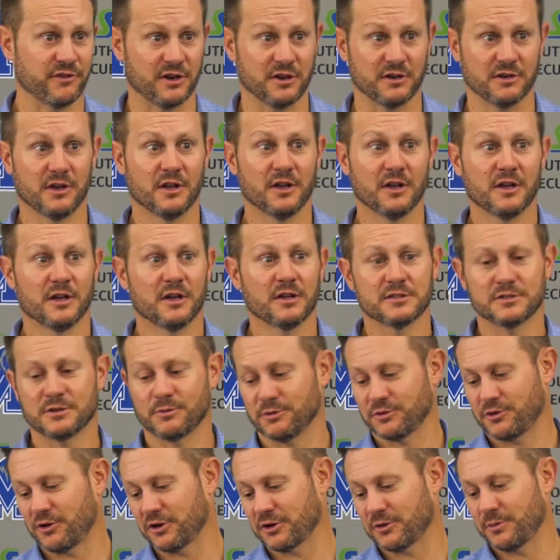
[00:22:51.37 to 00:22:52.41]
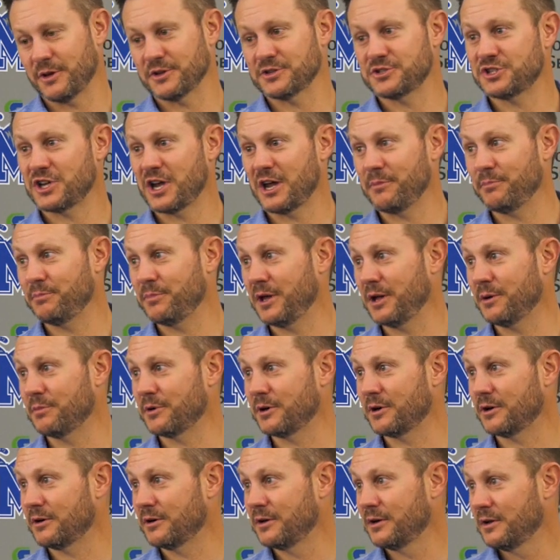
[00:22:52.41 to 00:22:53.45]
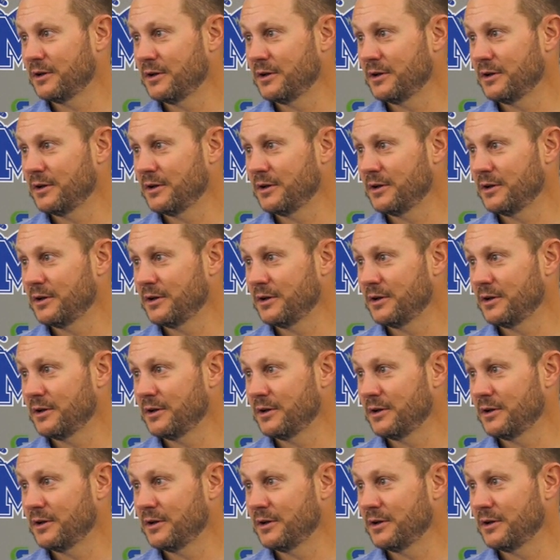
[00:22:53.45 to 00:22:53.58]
and someone talked about Shane Beamer,